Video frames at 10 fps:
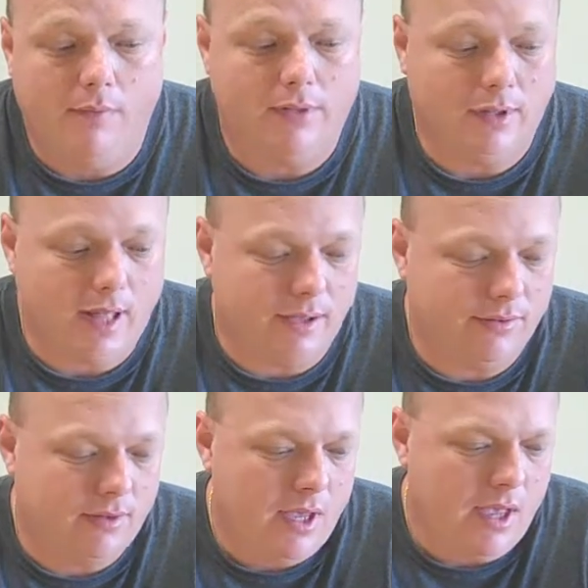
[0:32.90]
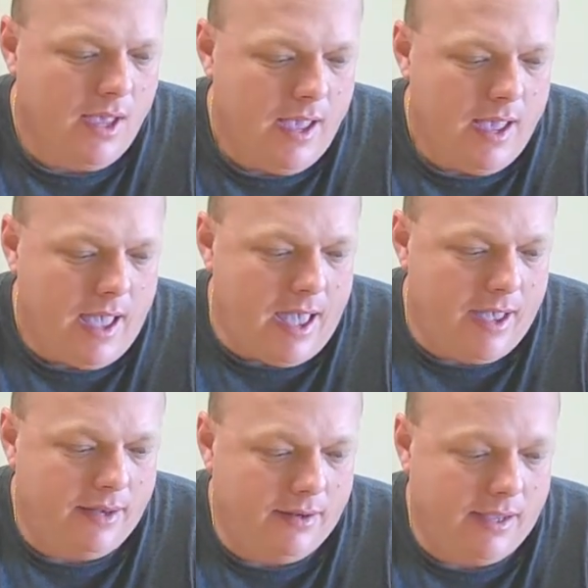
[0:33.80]
the glass.
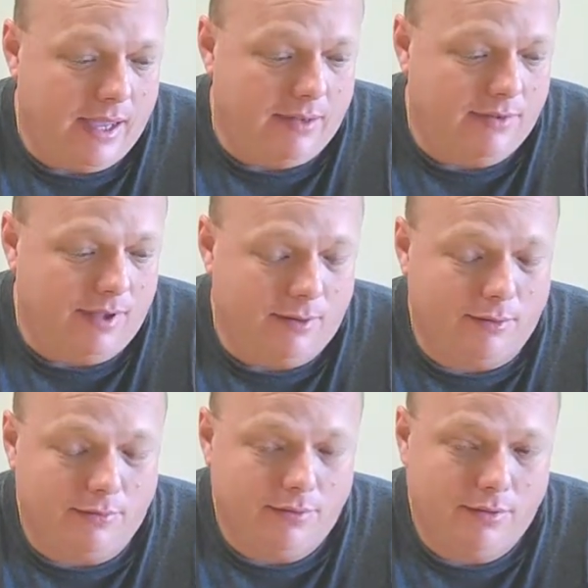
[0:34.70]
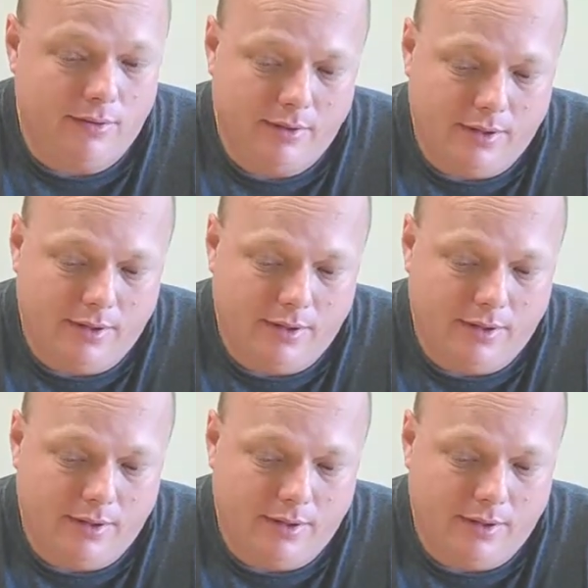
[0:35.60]
And instead of